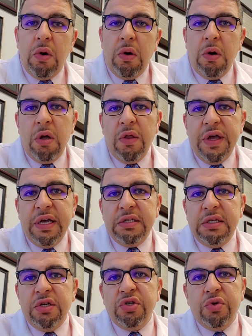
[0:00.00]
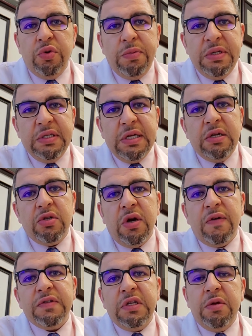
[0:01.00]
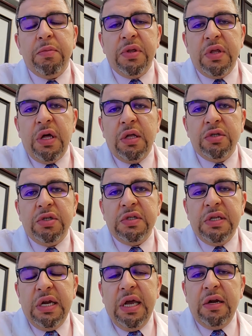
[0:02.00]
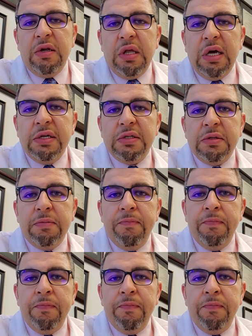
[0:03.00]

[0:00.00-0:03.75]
all that tissue would be sent off to the pathologist and analyzed.